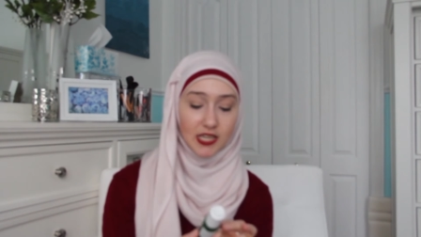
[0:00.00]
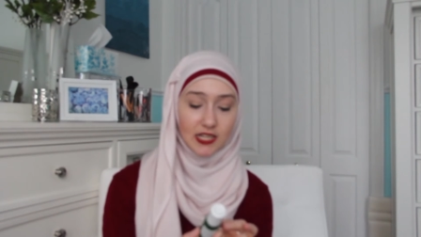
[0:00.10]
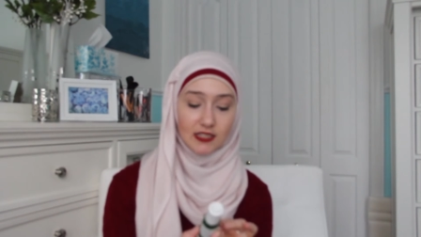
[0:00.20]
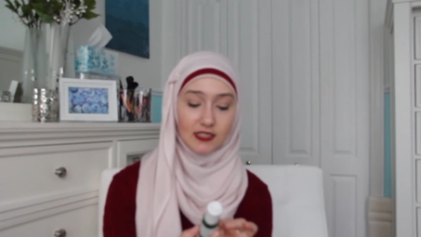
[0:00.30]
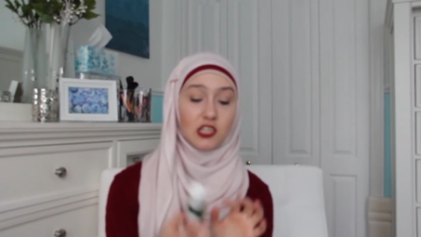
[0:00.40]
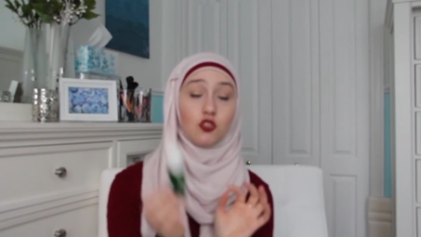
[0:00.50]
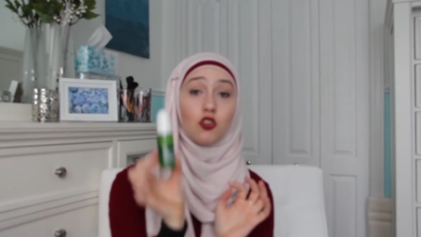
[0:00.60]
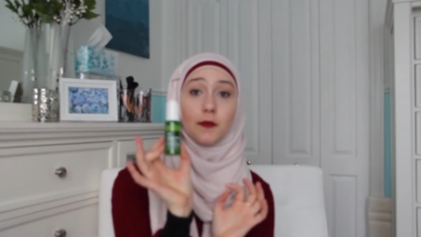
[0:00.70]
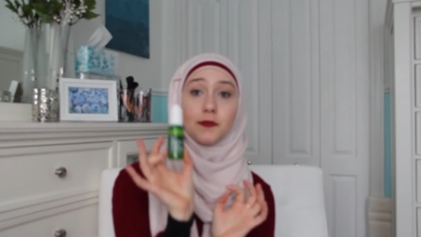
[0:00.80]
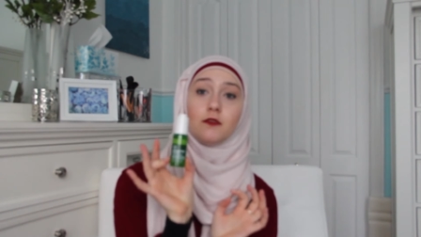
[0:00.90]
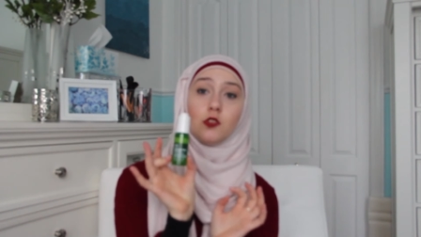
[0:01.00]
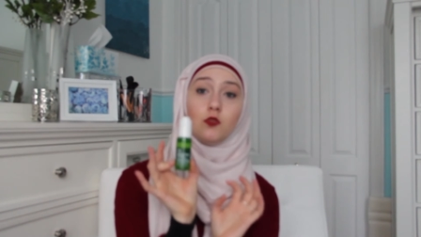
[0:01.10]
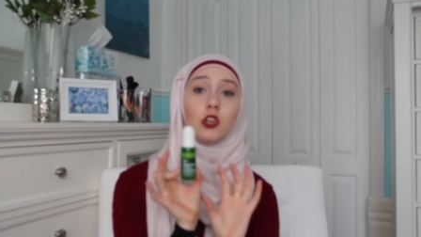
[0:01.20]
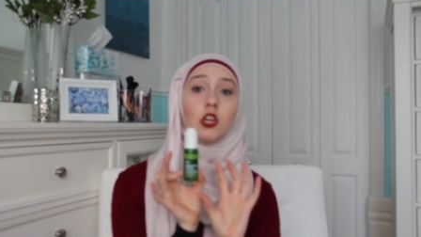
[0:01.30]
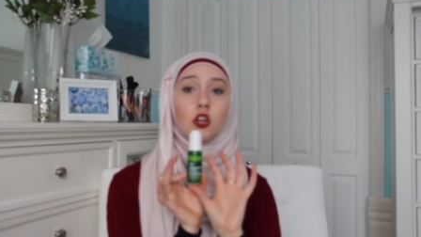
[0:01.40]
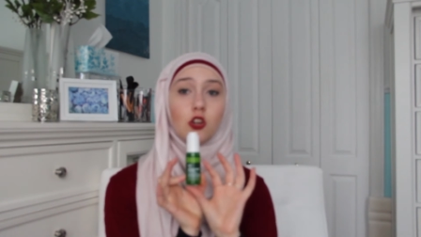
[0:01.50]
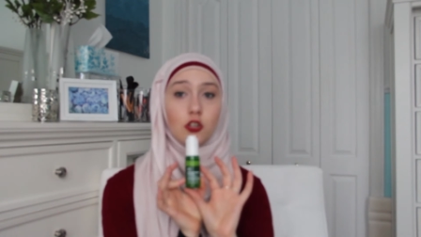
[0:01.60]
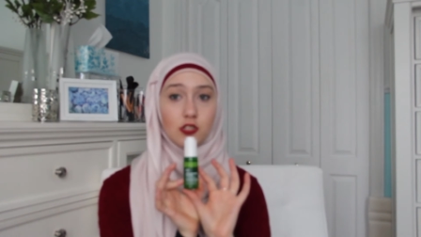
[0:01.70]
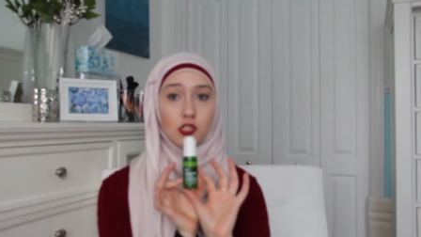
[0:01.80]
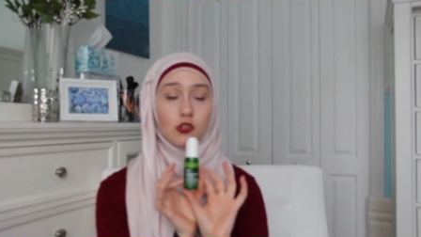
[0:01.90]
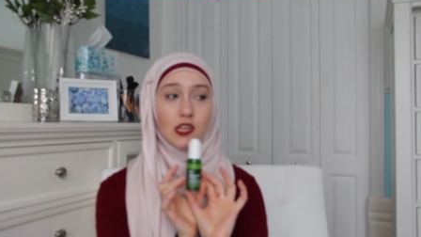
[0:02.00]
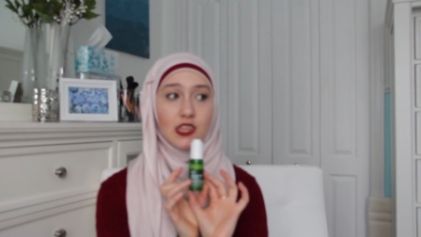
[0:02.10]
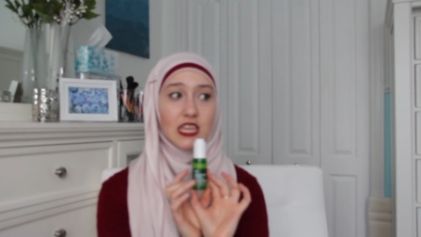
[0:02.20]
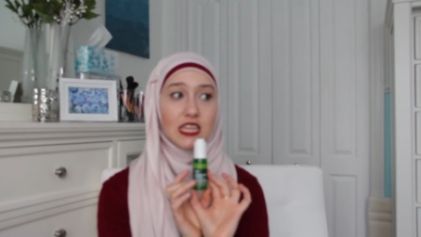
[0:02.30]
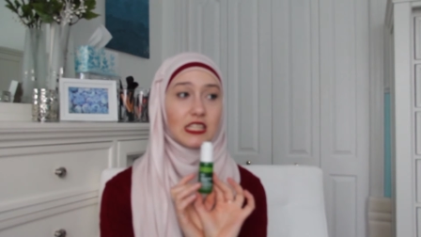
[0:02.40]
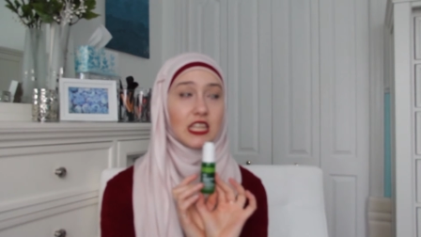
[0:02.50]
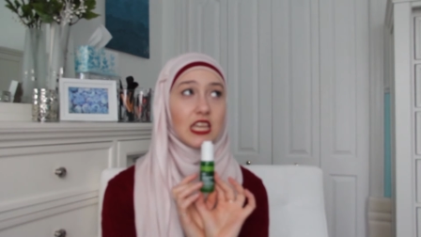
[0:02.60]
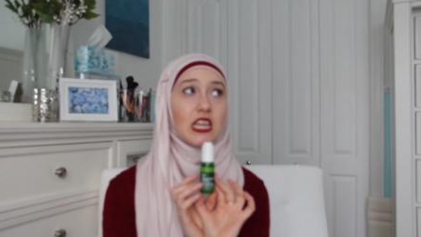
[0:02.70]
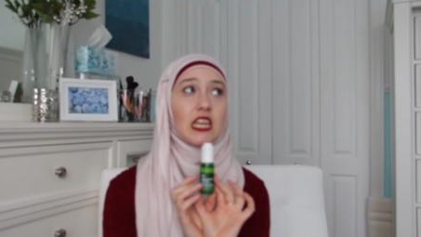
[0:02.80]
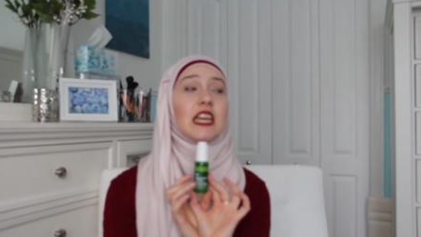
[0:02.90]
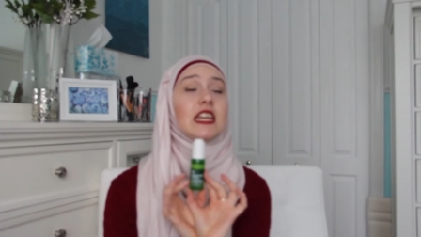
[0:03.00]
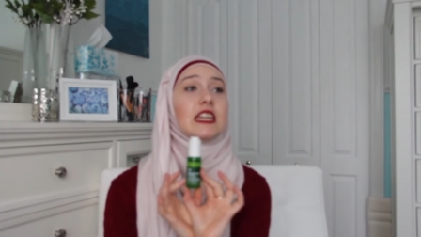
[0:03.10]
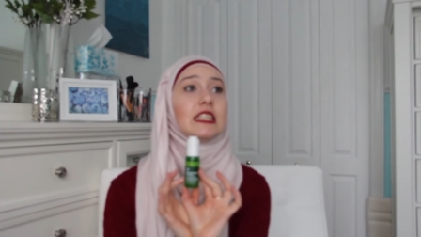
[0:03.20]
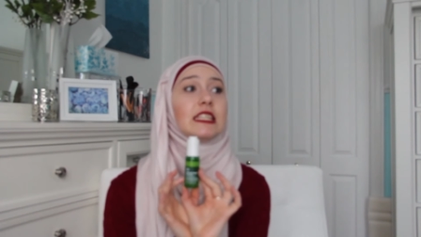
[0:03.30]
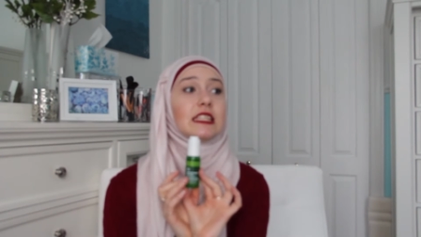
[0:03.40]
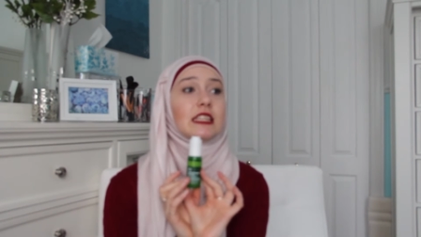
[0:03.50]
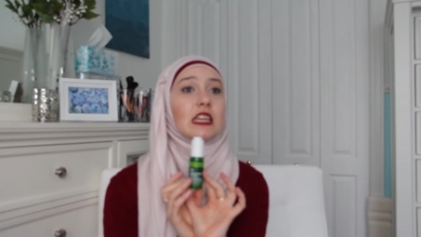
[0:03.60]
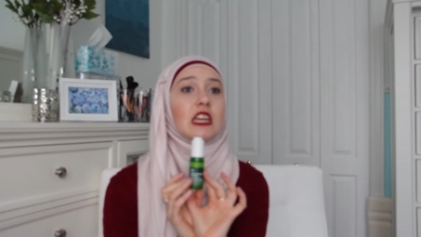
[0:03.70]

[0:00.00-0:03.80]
It is the Drops of Youth Concentrate. This thing is,